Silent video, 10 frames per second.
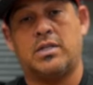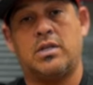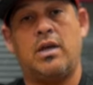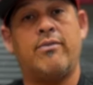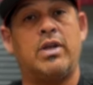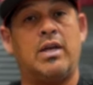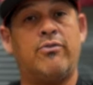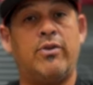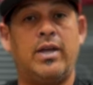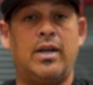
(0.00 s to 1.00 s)
So you have an
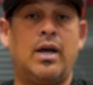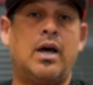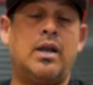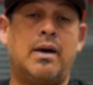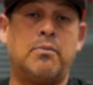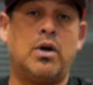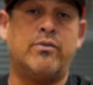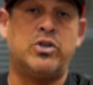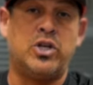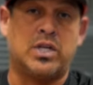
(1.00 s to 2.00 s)
infinite number of
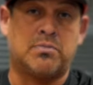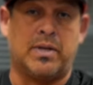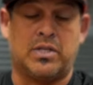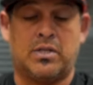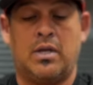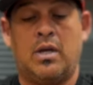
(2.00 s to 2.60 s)
adjustments.